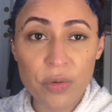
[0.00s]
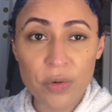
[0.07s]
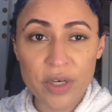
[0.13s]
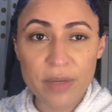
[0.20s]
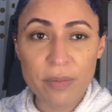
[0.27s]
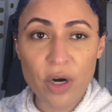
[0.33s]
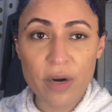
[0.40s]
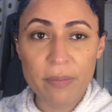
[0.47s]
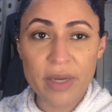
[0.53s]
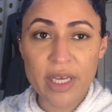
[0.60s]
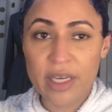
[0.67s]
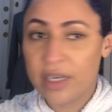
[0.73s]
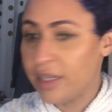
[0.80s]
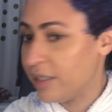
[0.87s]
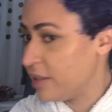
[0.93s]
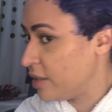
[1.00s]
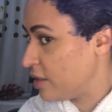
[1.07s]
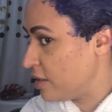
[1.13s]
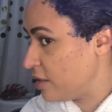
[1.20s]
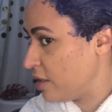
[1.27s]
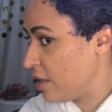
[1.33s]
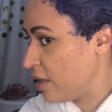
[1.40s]
3 more
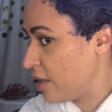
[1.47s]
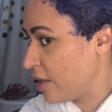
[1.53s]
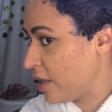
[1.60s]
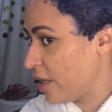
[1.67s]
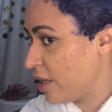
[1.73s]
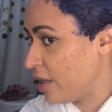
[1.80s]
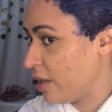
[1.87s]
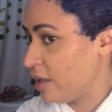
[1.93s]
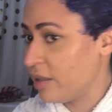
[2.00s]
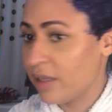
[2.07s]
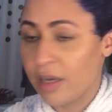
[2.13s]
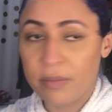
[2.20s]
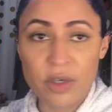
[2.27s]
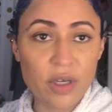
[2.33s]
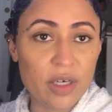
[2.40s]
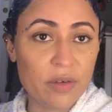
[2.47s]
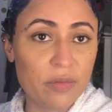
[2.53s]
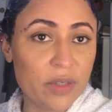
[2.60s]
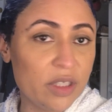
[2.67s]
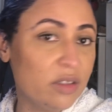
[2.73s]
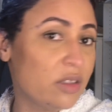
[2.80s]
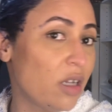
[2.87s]
minutes and I'm gonna
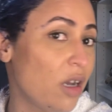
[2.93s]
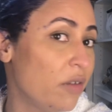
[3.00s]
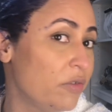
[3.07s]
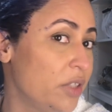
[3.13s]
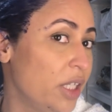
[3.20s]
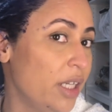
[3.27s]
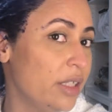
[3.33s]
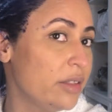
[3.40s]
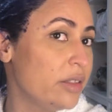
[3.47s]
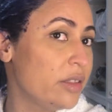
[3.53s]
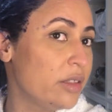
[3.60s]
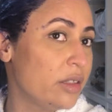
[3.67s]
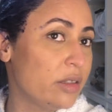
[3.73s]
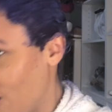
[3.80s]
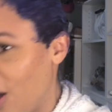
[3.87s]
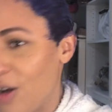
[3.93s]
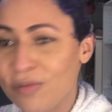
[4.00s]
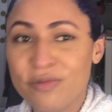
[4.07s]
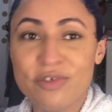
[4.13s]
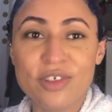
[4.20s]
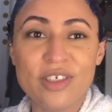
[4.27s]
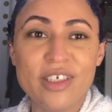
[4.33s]
rinse off this.
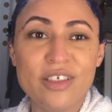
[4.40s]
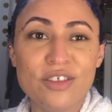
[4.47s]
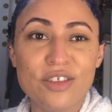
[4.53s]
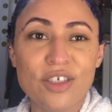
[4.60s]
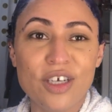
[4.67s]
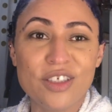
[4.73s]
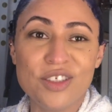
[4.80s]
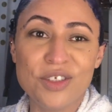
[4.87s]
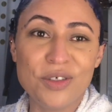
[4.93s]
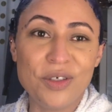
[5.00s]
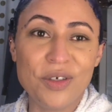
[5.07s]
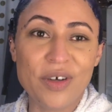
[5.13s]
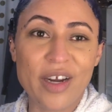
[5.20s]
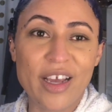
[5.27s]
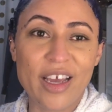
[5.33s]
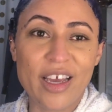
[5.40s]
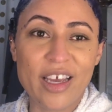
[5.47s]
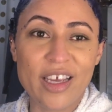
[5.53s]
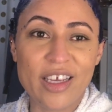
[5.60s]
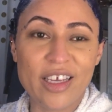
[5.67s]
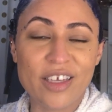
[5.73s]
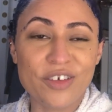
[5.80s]
Hopefully it's not too
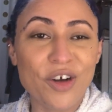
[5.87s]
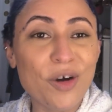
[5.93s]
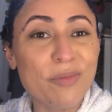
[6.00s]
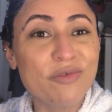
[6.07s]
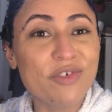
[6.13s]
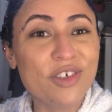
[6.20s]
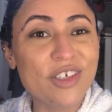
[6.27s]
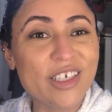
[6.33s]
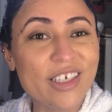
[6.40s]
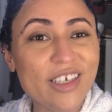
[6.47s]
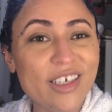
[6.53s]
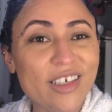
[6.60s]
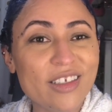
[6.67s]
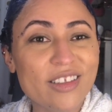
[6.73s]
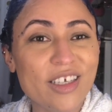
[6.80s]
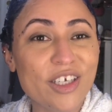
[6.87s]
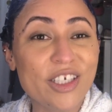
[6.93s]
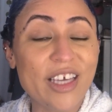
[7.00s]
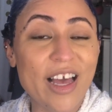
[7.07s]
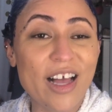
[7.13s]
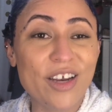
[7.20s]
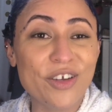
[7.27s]
gray and hopefully the
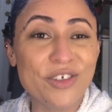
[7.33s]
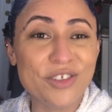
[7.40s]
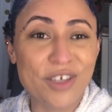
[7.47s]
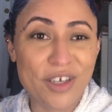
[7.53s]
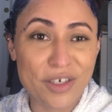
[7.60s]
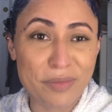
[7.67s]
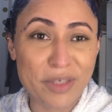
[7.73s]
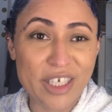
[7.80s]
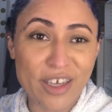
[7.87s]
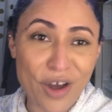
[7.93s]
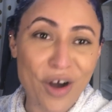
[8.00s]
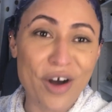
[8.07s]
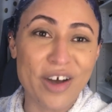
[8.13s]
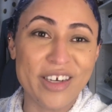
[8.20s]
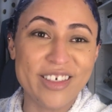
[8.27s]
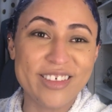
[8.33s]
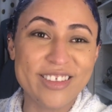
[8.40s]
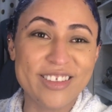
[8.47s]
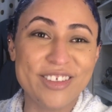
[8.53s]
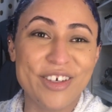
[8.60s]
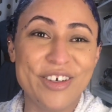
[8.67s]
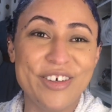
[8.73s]
yellow is gonna be gone.
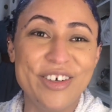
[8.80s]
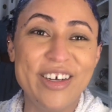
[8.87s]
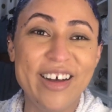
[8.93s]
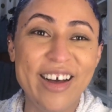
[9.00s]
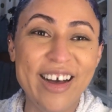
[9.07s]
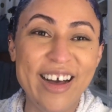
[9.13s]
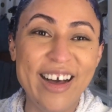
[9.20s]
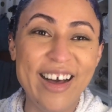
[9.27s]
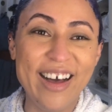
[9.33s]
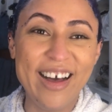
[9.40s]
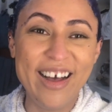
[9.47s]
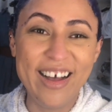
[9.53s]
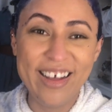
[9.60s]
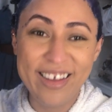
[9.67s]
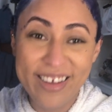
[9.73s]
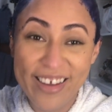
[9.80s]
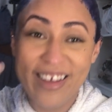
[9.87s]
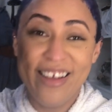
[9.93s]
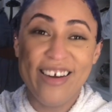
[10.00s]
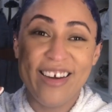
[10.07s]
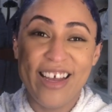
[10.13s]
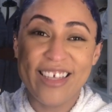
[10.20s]
So
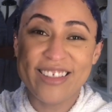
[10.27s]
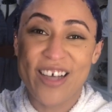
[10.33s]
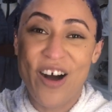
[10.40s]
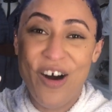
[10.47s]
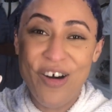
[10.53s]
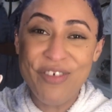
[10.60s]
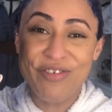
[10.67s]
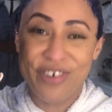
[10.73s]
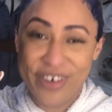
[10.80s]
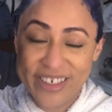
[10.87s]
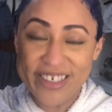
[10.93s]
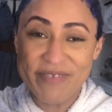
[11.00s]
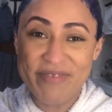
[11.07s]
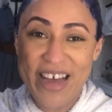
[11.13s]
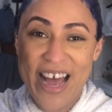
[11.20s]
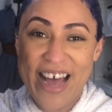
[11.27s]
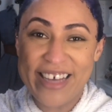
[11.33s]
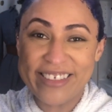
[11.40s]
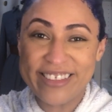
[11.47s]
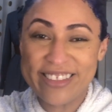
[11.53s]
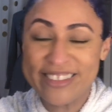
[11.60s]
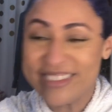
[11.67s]
let's hope for the
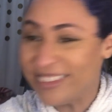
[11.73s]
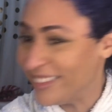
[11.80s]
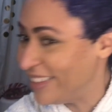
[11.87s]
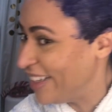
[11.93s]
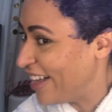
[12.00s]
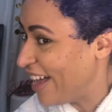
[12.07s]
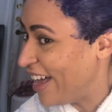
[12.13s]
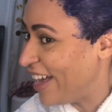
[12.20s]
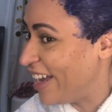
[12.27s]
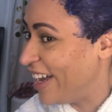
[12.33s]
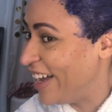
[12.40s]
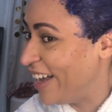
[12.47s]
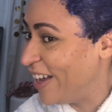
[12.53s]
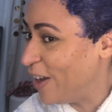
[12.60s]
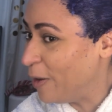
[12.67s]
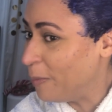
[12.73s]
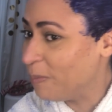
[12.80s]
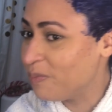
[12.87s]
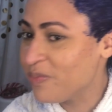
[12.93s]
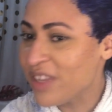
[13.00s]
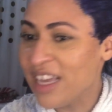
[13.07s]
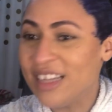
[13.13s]
best.
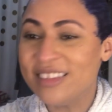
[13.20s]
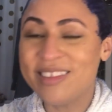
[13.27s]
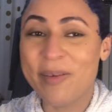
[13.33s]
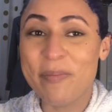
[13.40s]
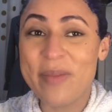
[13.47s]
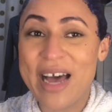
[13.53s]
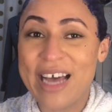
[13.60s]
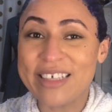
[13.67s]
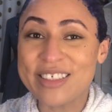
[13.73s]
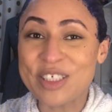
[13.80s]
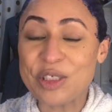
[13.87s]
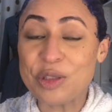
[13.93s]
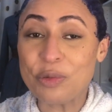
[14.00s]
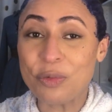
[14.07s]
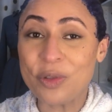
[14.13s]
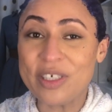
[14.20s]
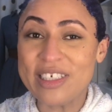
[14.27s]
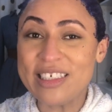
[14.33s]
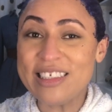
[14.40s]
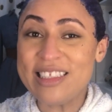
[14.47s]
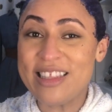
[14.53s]
The mask is really